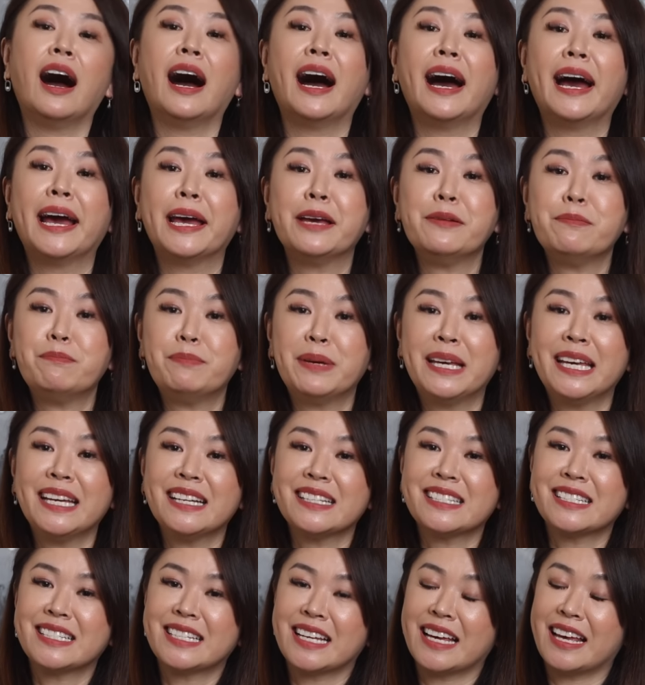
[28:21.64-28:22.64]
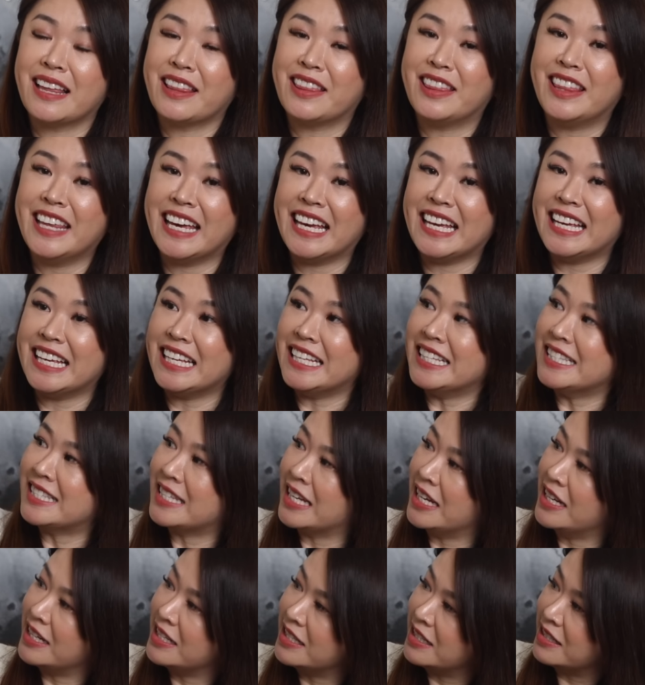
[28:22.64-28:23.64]
I picked these
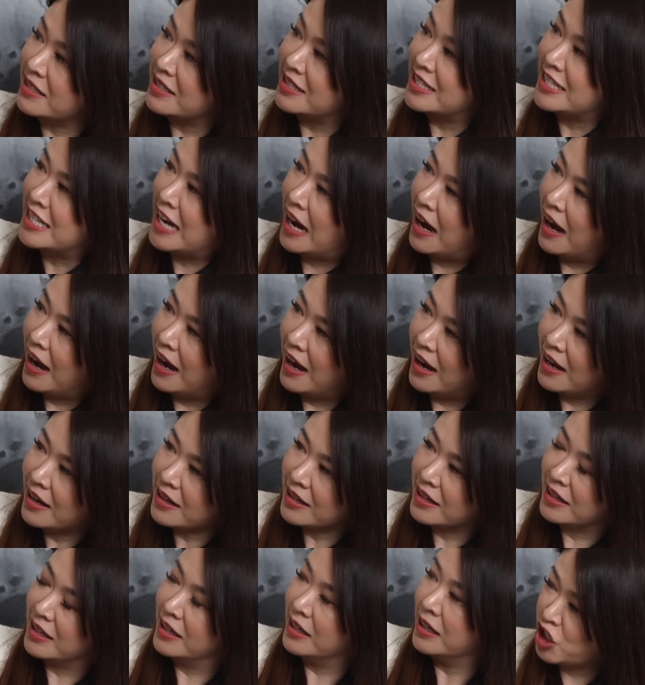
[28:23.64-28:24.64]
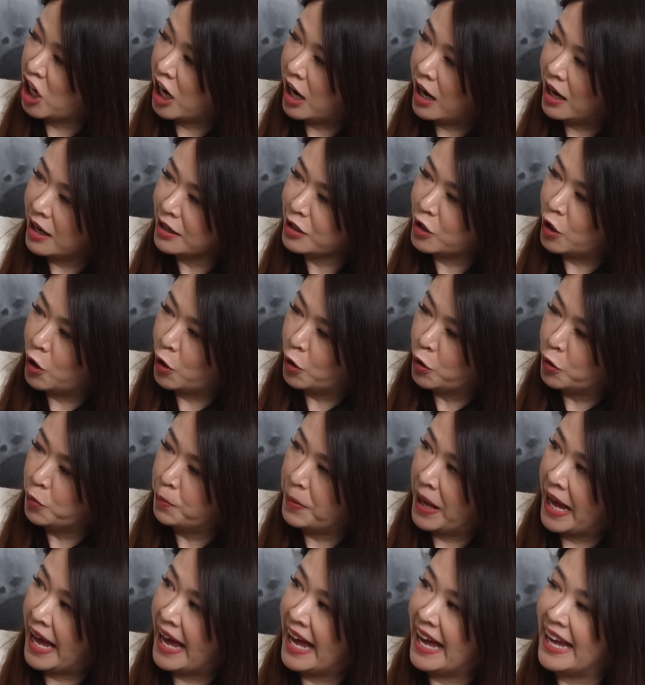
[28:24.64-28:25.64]
dark charcoal
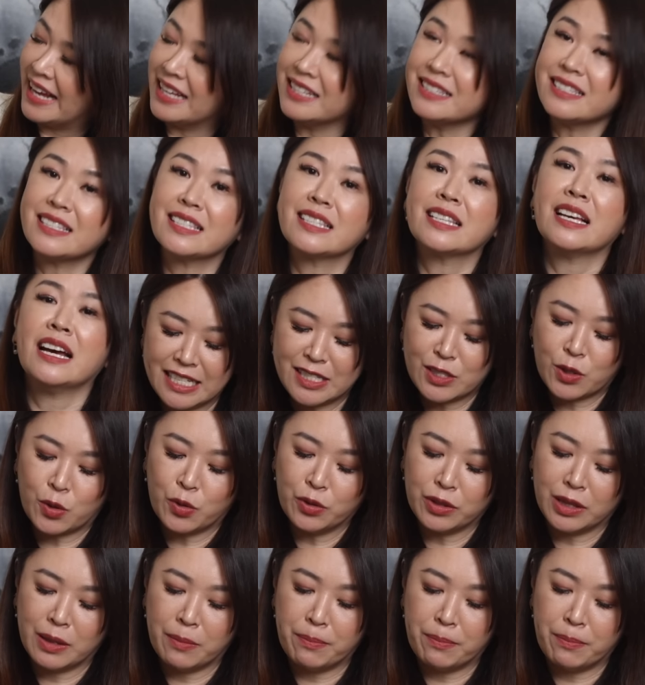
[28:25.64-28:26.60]
pants. It's called the